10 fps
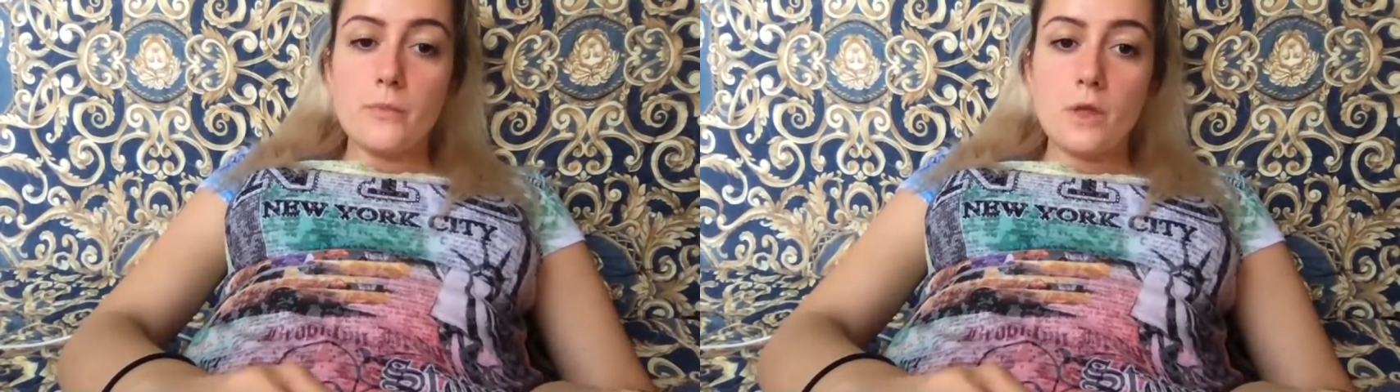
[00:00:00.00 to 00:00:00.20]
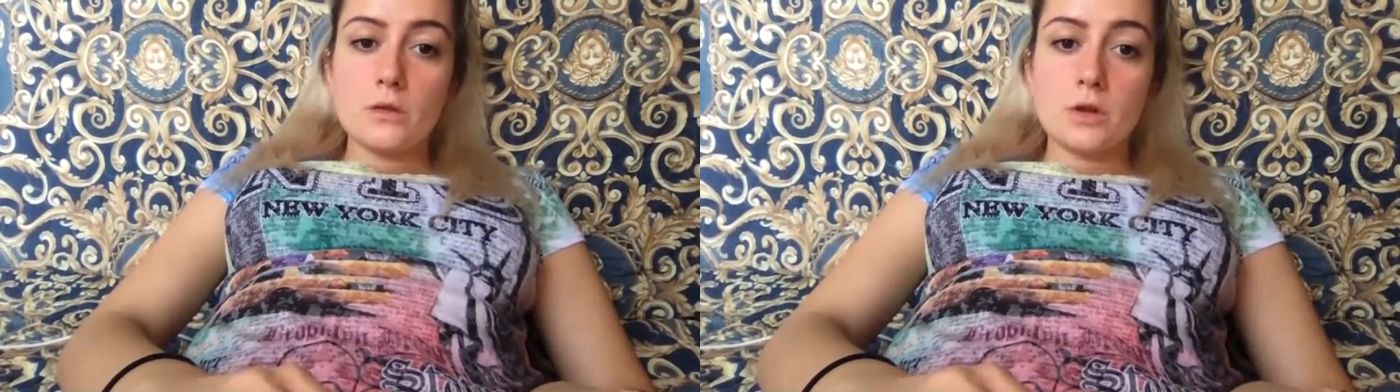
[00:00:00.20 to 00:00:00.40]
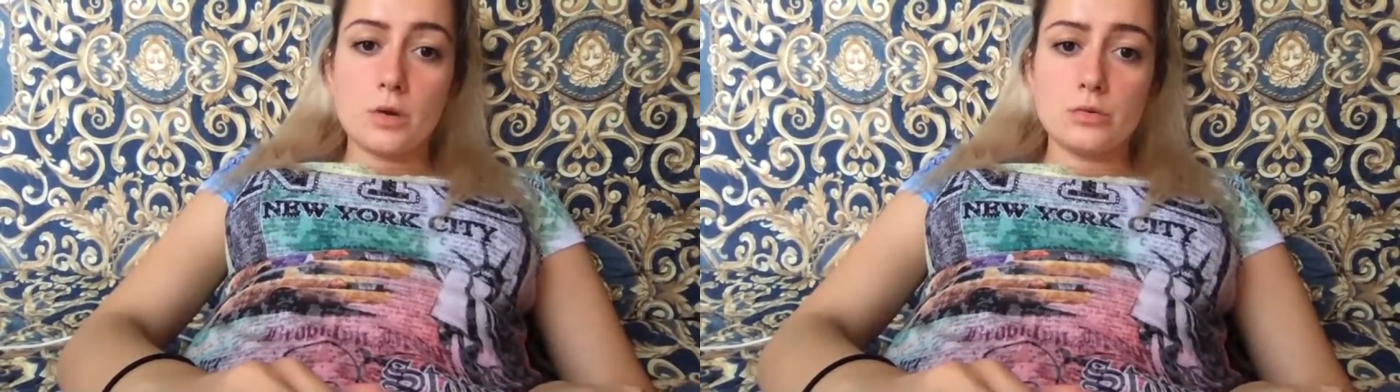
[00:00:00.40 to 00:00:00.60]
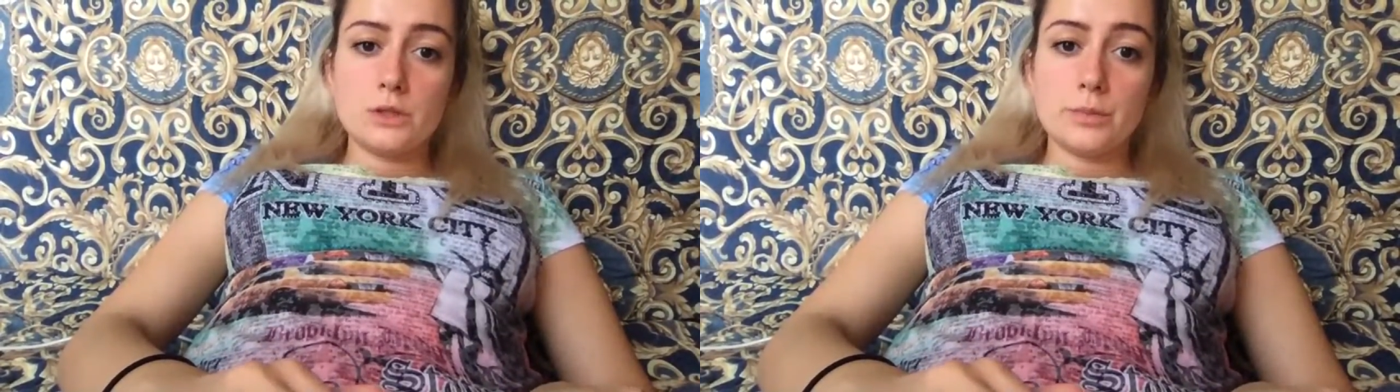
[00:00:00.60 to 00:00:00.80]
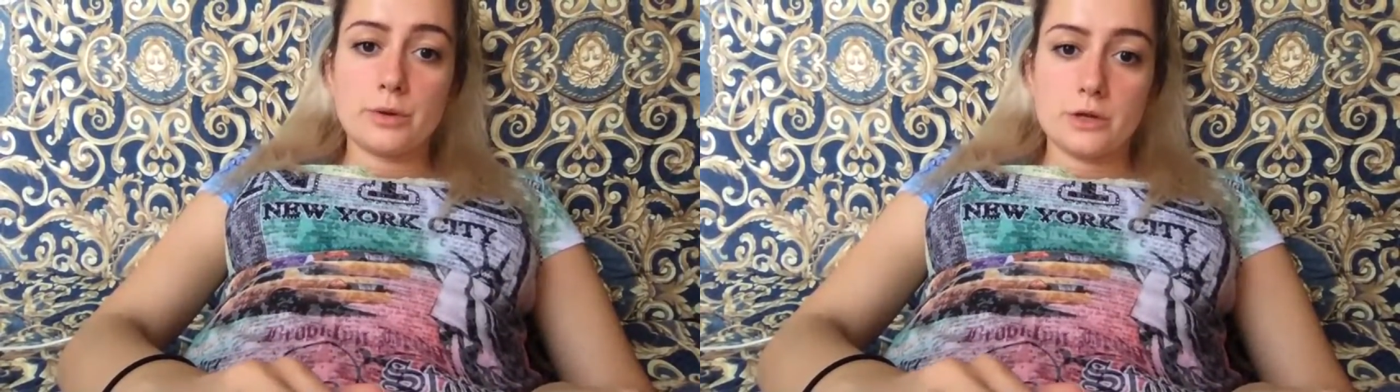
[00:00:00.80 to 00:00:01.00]
Not
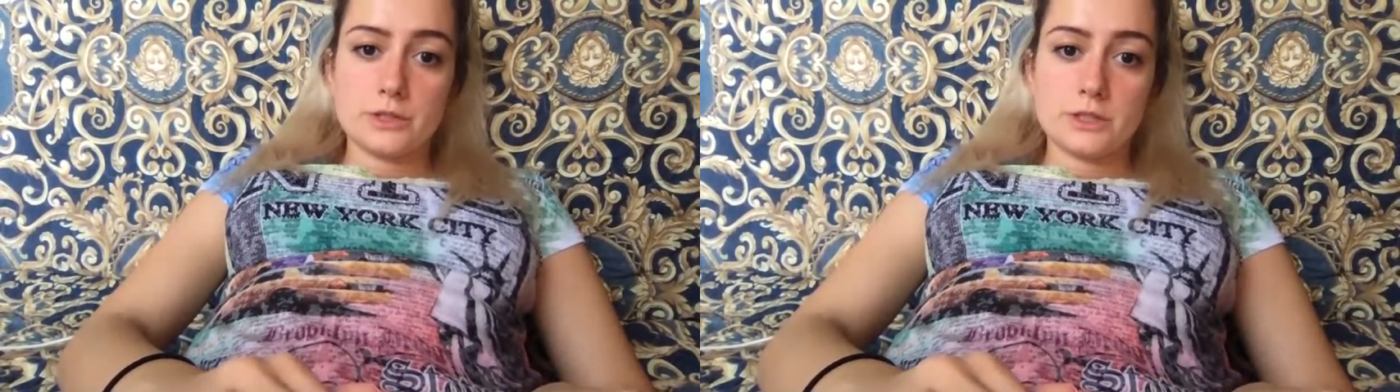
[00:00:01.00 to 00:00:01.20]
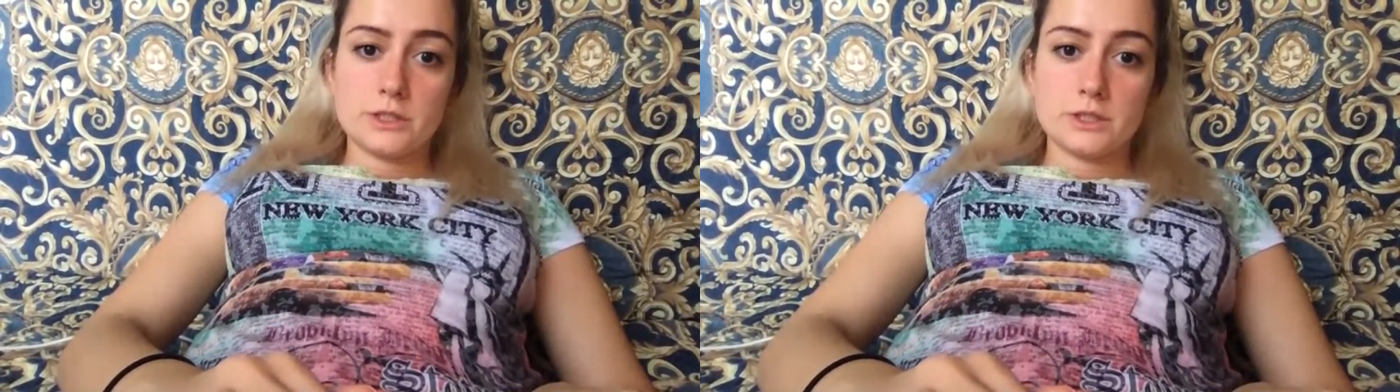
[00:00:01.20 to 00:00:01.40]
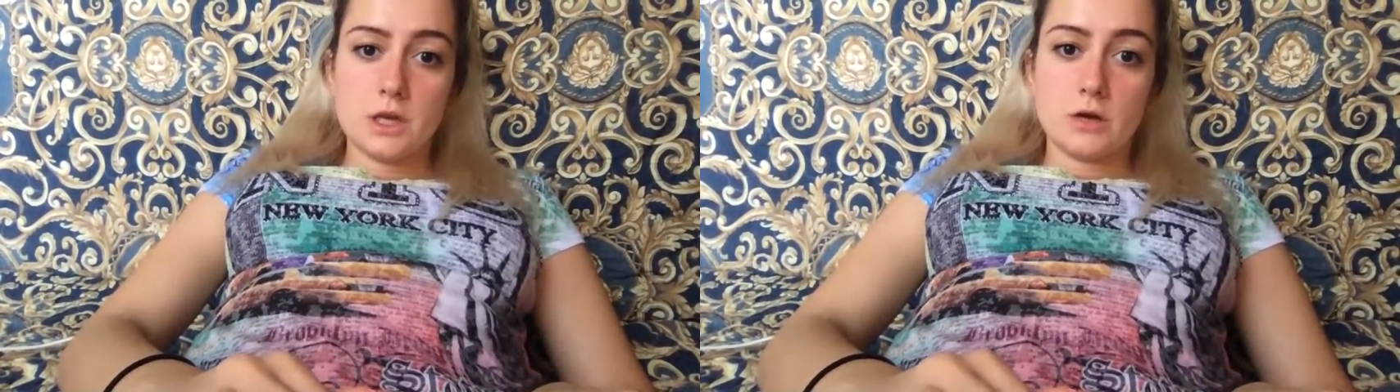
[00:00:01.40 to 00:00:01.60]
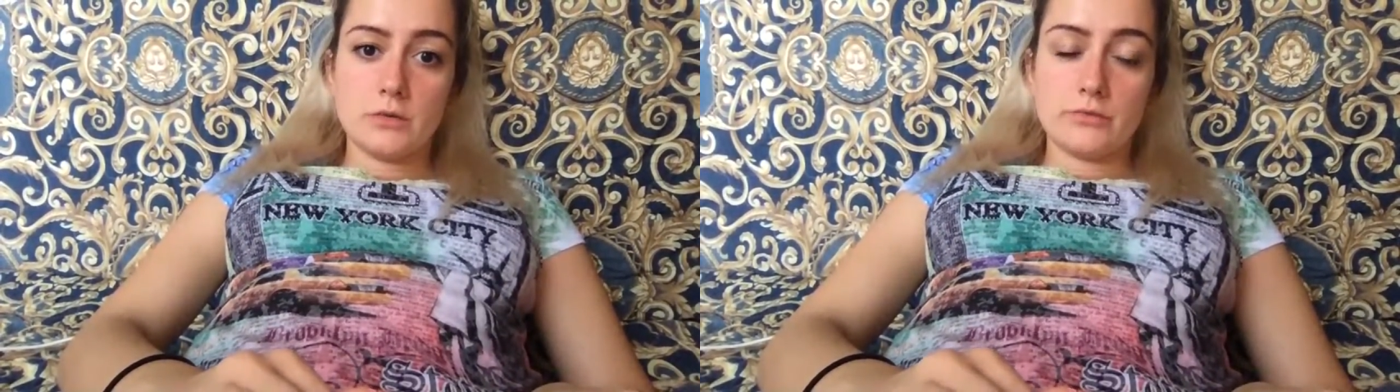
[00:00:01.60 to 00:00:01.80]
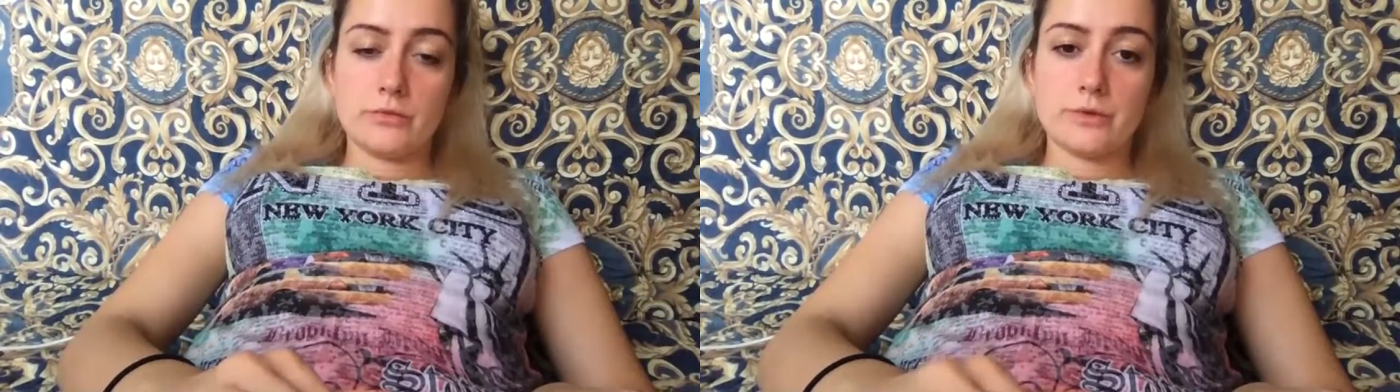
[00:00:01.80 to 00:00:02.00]
only the process
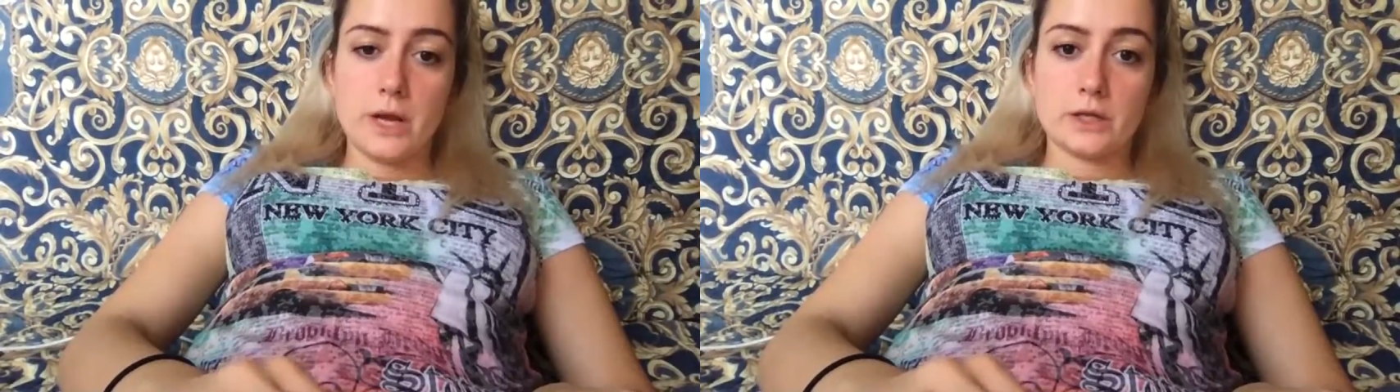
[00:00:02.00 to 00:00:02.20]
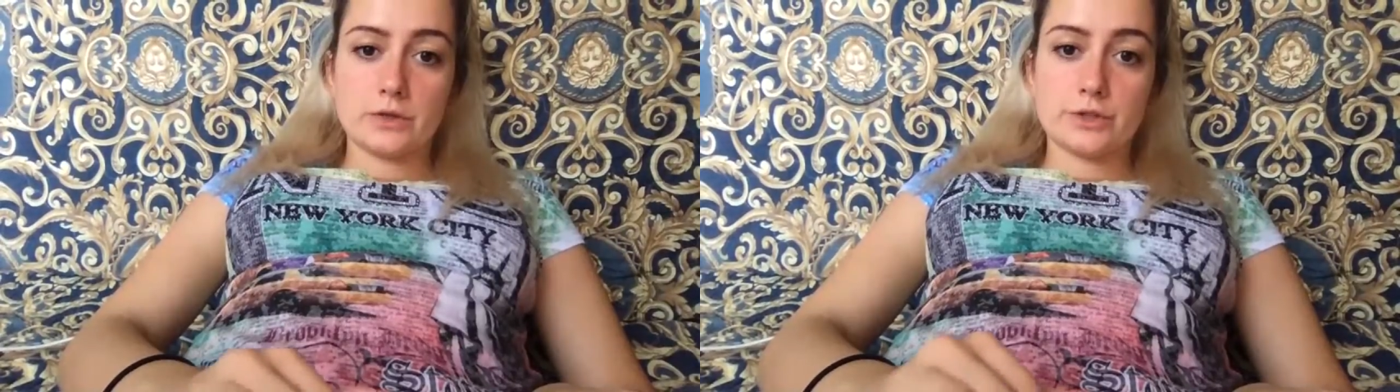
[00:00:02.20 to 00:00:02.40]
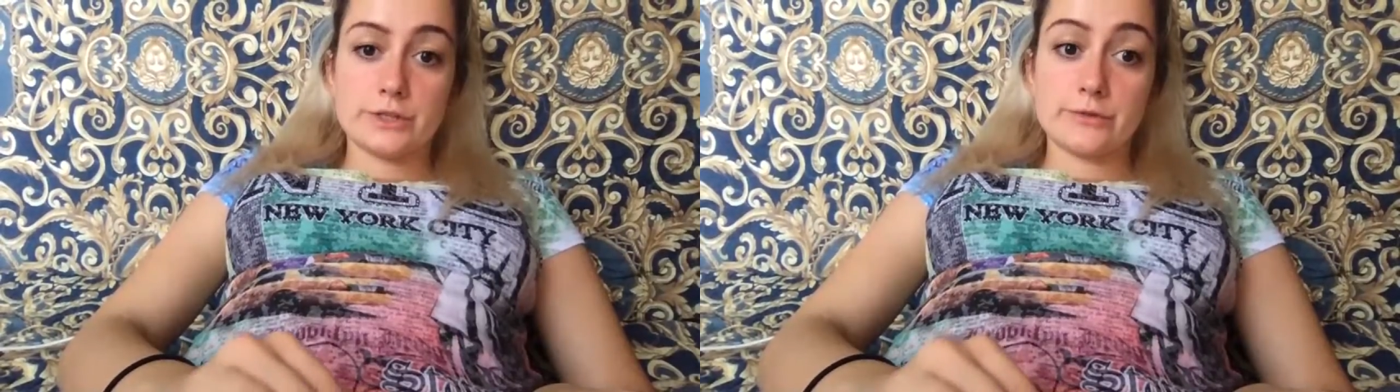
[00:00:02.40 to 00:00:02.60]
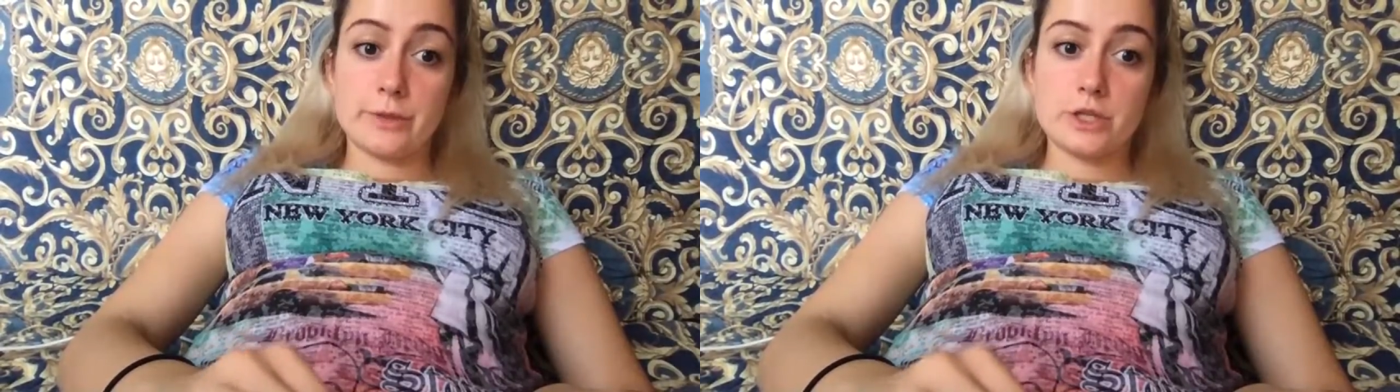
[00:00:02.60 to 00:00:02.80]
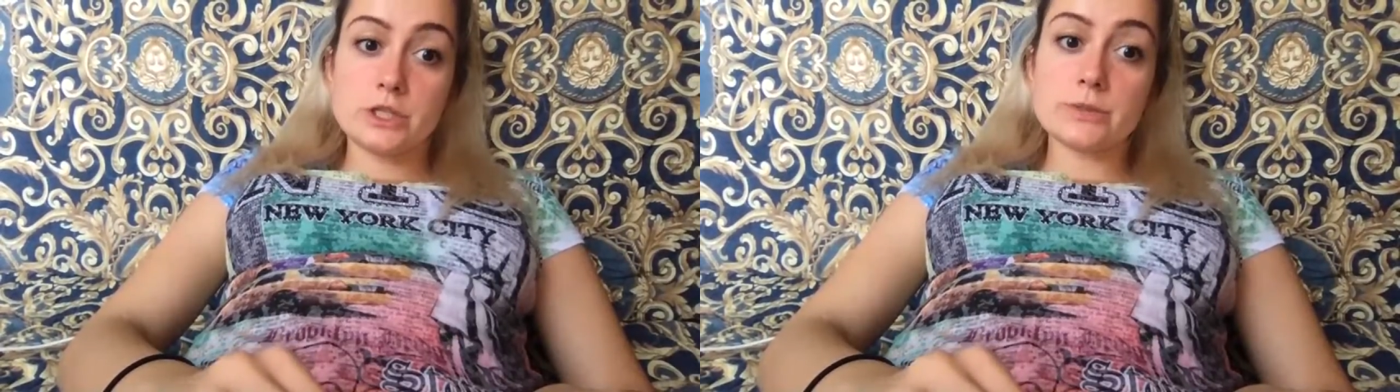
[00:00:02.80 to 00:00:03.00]
of radical
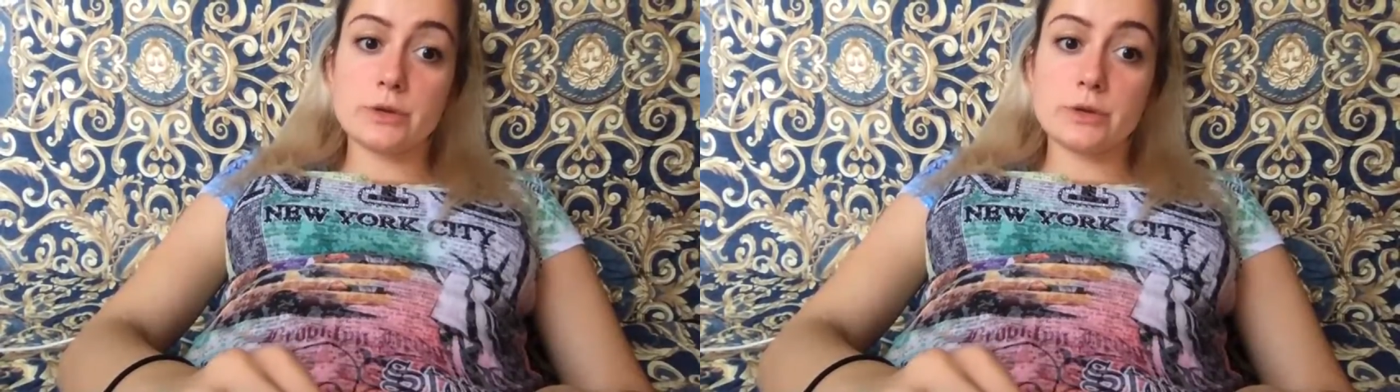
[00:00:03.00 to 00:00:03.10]
transformations,